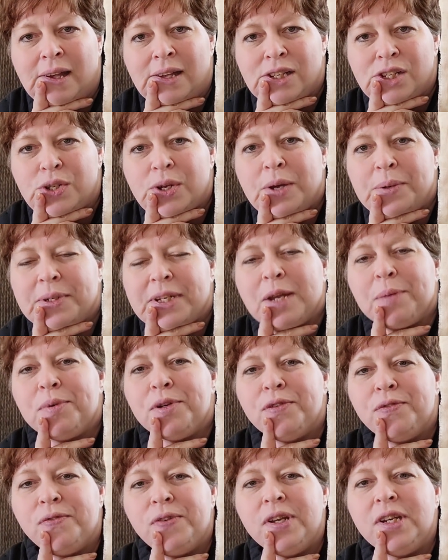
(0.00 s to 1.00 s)
So I was able
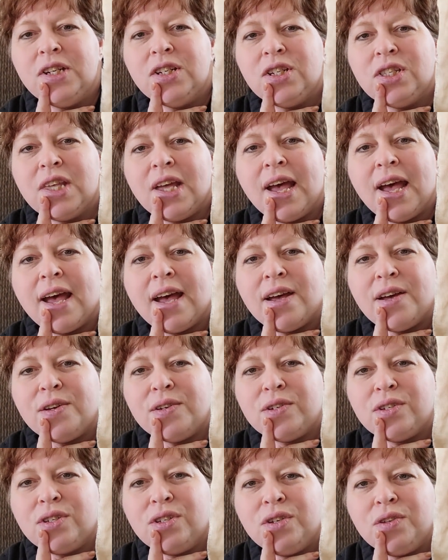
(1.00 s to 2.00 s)
to finish the
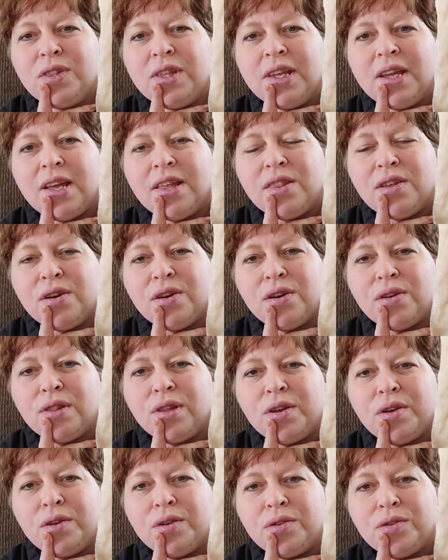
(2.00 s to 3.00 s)
house, do the other
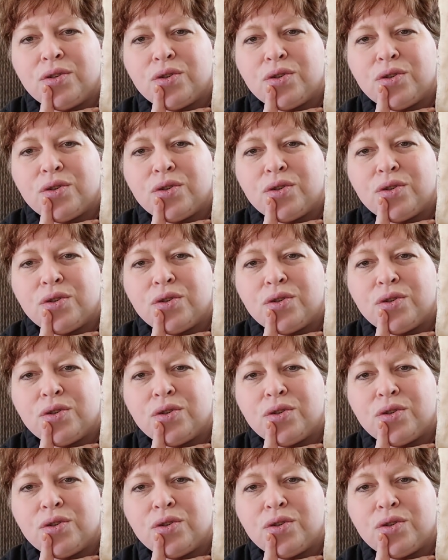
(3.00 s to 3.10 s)
little